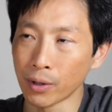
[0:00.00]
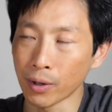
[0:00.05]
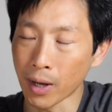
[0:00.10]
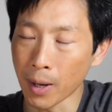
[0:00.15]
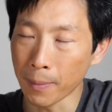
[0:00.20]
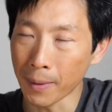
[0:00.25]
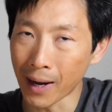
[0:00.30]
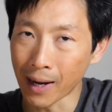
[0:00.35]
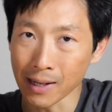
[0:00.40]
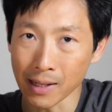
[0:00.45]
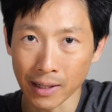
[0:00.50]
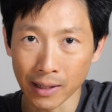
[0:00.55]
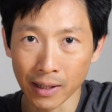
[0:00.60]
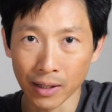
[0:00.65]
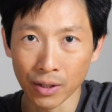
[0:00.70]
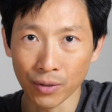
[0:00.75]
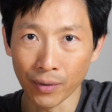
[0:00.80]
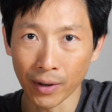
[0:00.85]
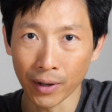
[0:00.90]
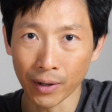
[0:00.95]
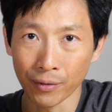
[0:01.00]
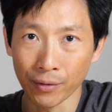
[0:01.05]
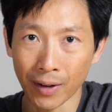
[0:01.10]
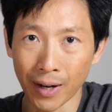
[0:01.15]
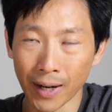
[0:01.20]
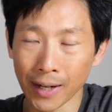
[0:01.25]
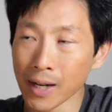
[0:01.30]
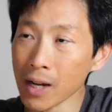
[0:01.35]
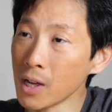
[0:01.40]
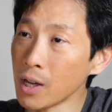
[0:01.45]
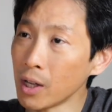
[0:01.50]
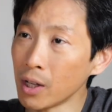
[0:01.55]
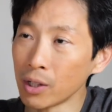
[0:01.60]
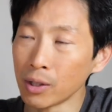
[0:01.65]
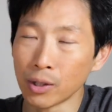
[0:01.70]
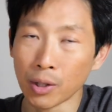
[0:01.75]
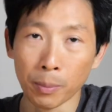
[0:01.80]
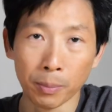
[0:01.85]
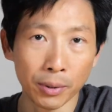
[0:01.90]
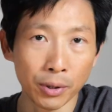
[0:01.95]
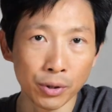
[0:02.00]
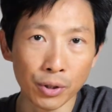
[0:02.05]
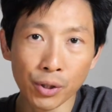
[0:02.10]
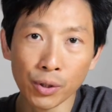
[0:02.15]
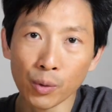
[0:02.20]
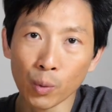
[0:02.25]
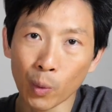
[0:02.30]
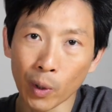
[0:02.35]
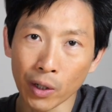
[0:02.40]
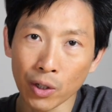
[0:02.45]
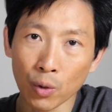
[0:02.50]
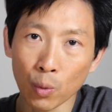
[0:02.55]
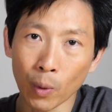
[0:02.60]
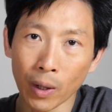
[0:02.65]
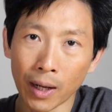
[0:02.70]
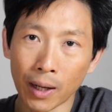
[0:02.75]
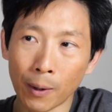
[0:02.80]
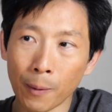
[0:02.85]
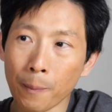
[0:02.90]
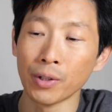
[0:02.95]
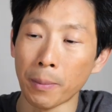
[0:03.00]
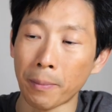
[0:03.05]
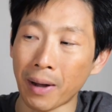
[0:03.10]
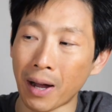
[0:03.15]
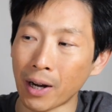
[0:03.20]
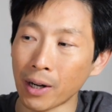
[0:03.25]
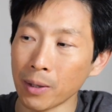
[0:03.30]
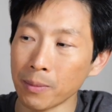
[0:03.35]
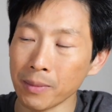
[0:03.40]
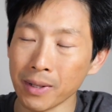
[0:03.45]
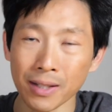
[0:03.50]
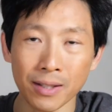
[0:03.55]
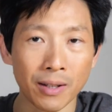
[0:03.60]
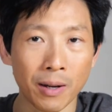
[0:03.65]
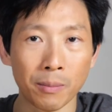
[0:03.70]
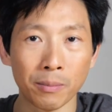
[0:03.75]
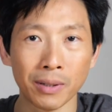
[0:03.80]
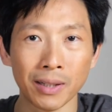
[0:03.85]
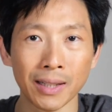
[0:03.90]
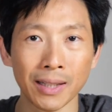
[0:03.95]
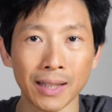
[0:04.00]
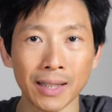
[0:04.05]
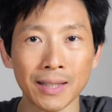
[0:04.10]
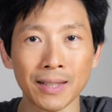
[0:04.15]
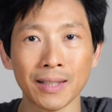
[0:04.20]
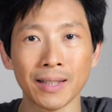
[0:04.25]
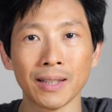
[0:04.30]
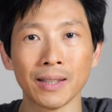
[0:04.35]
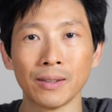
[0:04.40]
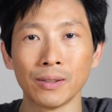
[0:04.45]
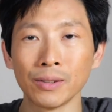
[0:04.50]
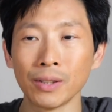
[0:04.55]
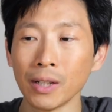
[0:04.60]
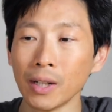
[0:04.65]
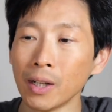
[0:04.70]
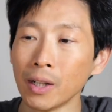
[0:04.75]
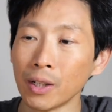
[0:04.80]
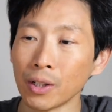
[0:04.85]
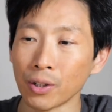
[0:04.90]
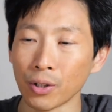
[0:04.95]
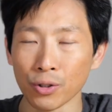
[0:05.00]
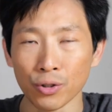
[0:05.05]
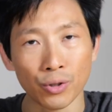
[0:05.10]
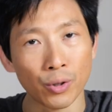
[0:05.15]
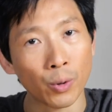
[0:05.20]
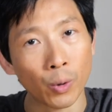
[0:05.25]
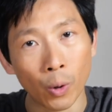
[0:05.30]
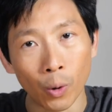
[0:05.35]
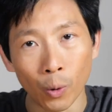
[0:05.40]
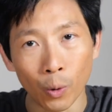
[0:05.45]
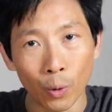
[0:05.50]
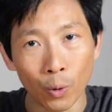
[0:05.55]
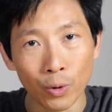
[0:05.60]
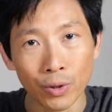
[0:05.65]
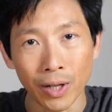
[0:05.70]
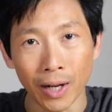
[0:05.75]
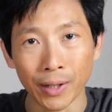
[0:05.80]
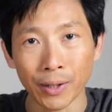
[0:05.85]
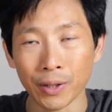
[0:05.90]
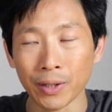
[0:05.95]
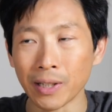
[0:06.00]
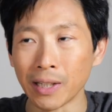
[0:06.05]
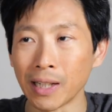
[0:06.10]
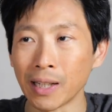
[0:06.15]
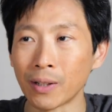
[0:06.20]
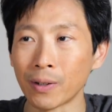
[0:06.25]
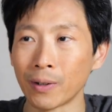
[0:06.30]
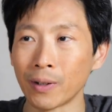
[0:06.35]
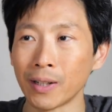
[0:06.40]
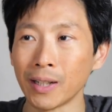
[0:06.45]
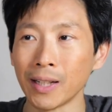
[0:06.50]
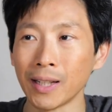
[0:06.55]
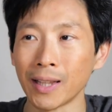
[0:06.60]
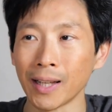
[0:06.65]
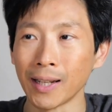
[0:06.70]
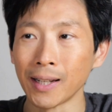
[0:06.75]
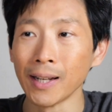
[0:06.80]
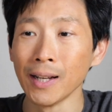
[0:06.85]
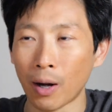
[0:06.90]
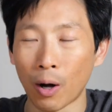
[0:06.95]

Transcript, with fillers: the capacity is verified. The Bluetooth works well. The bottom is completely sealed, there's no holes underneath or anything.